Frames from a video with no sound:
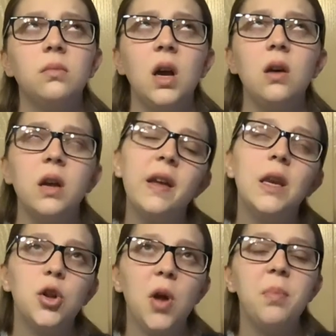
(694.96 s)

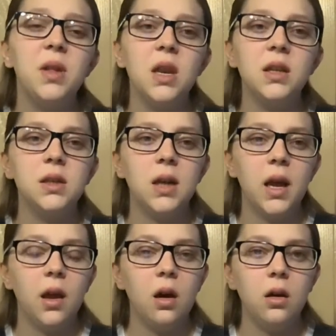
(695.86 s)
any swabs needed to
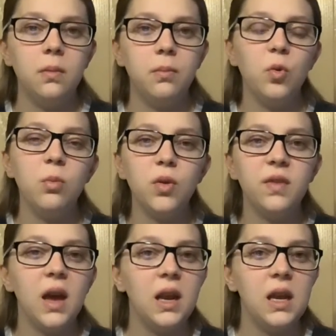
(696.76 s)
remove
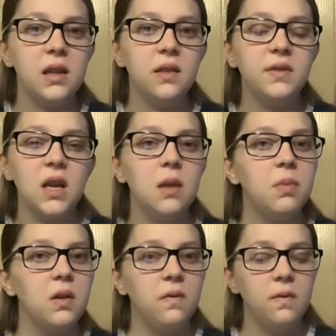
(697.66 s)
the adhesive tape
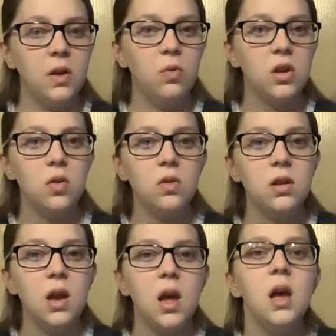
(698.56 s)
if it was
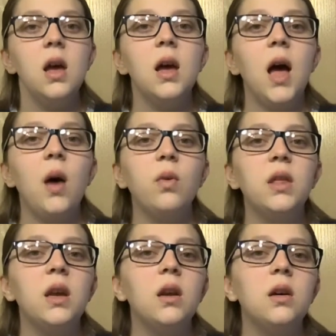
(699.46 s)
used. I would
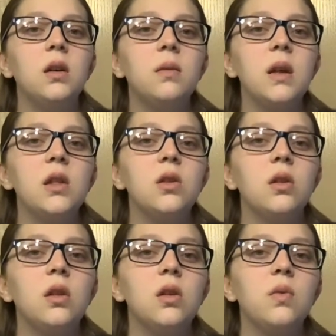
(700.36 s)
then
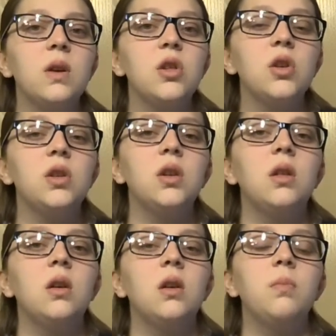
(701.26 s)
insert the syringe into
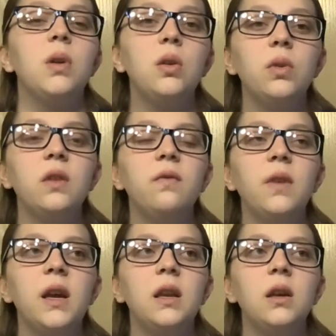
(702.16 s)
the balloon
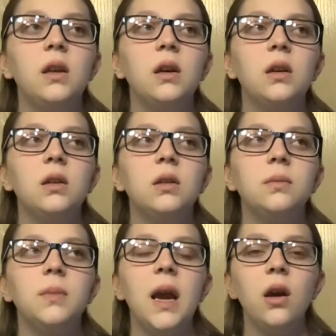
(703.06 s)
inflated
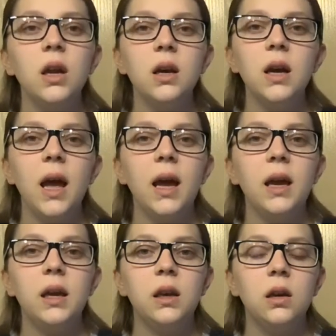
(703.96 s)
area
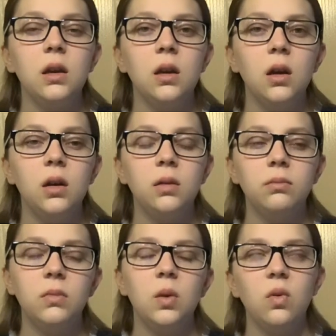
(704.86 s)
and
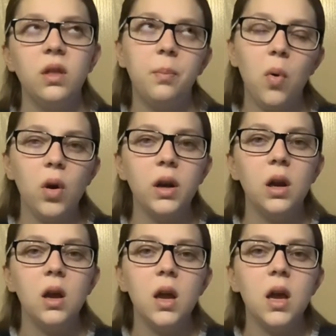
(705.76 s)
or the port.
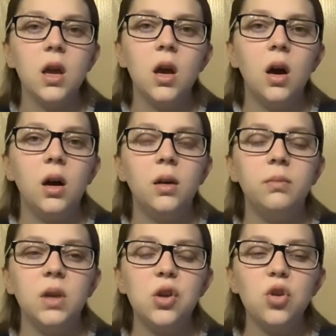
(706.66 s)

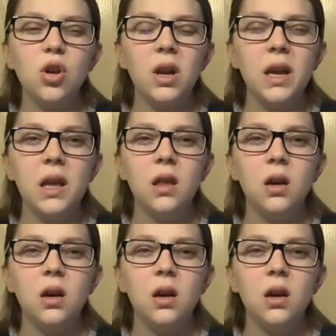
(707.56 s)
Usually